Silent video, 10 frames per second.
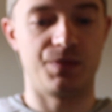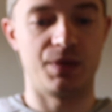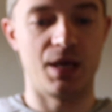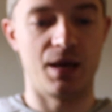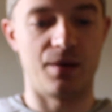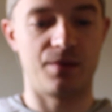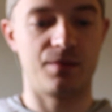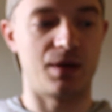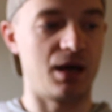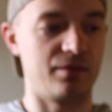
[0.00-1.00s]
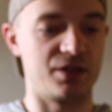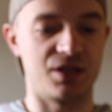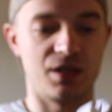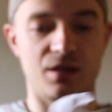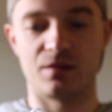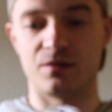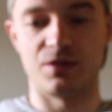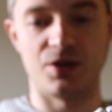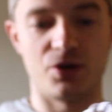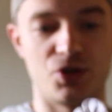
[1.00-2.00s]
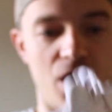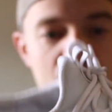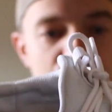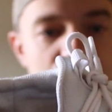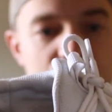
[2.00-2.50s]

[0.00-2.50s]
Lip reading: Yeah, obviously zero drop.